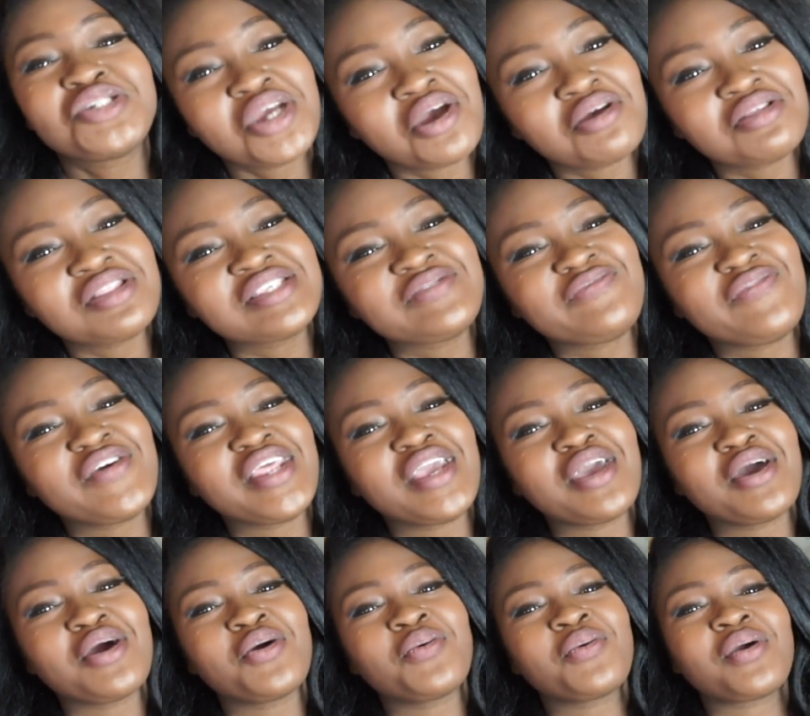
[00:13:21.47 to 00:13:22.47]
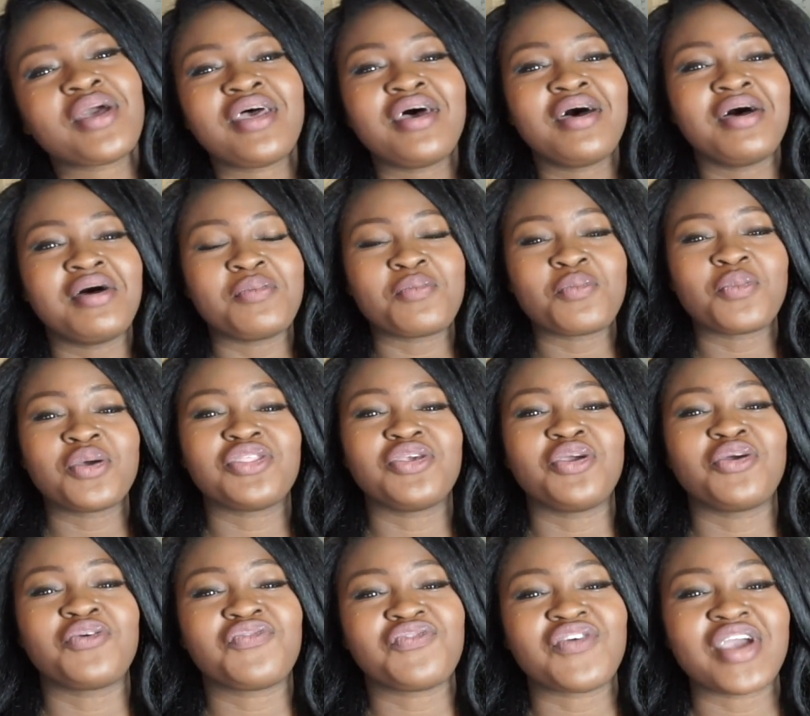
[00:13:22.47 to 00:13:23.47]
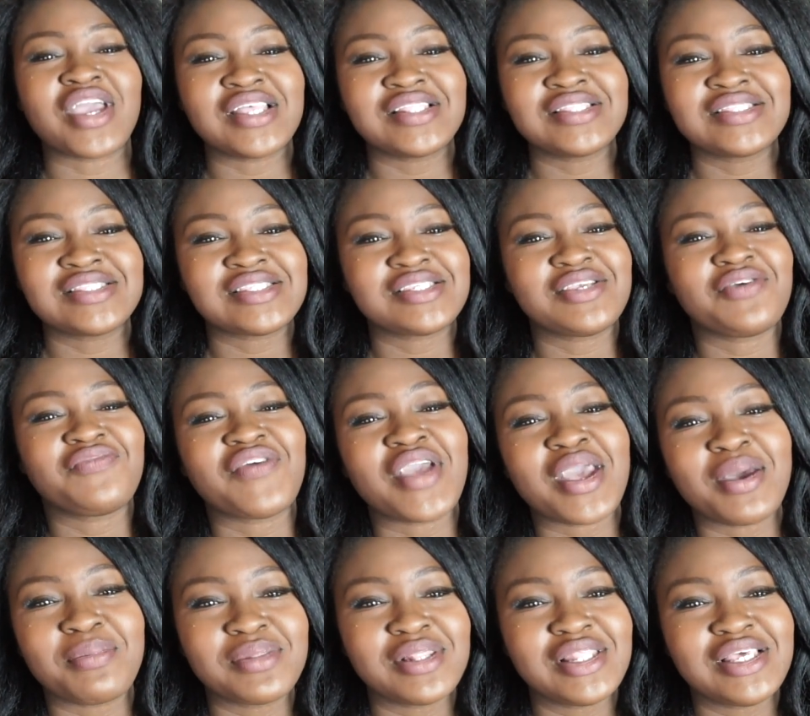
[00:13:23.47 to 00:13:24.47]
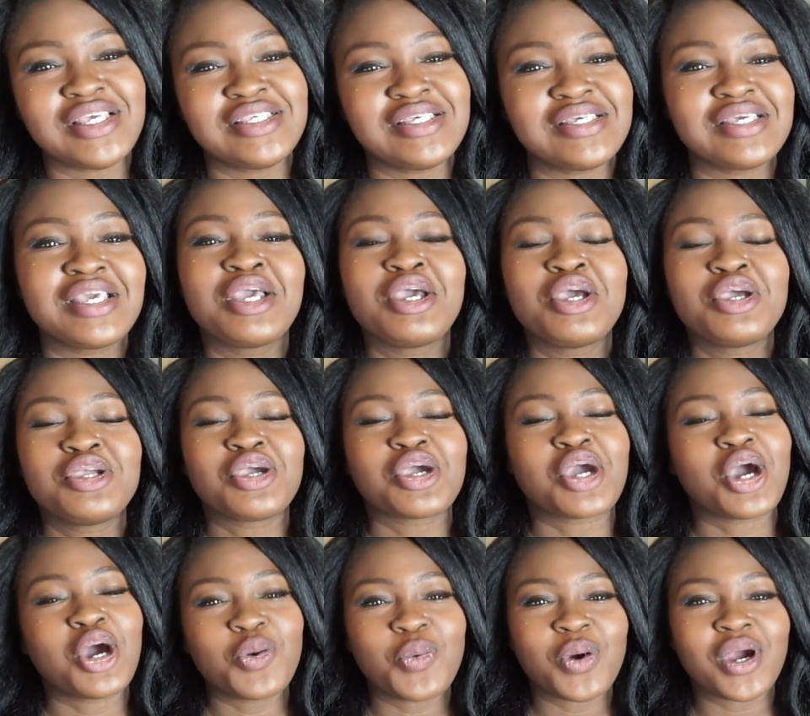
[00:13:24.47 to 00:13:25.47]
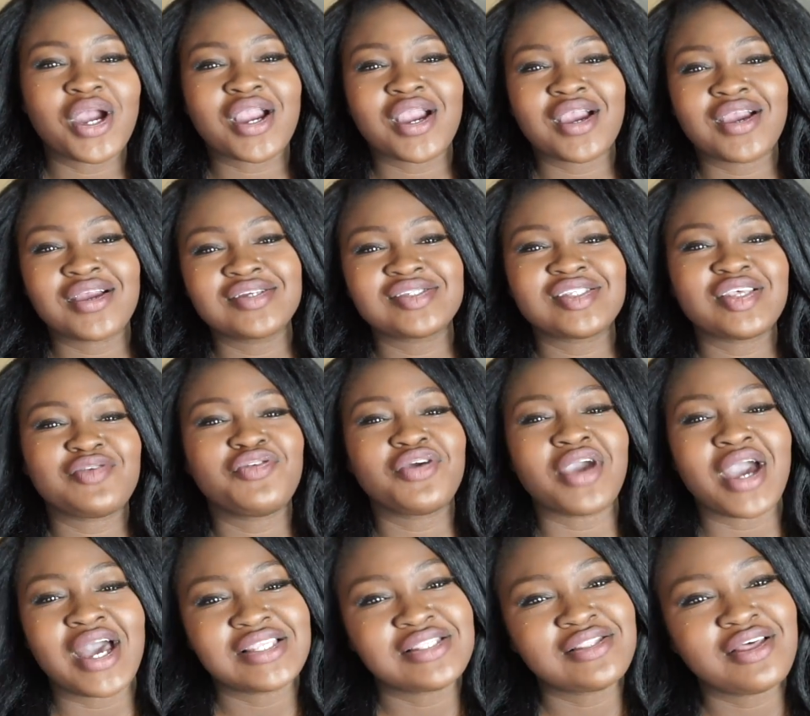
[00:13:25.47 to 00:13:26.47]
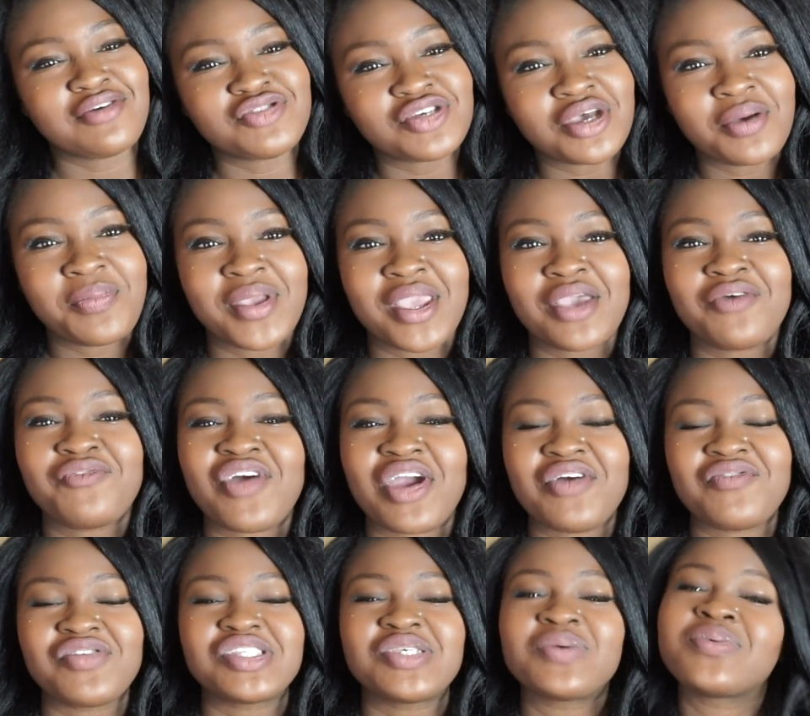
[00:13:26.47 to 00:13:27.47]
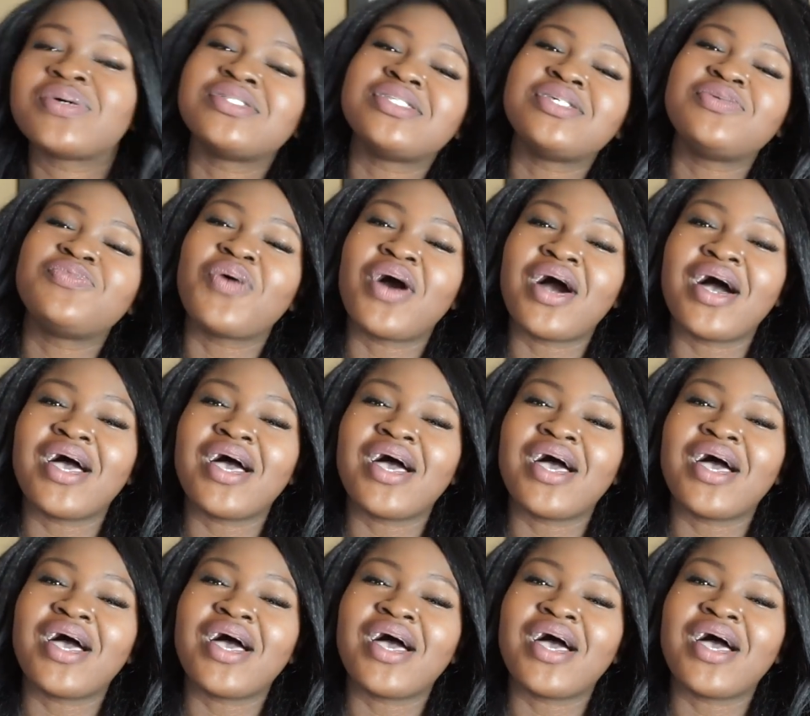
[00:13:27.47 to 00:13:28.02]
share this video um, with your friends, your family, your co-workers. If you guys love shopping at Forever 21.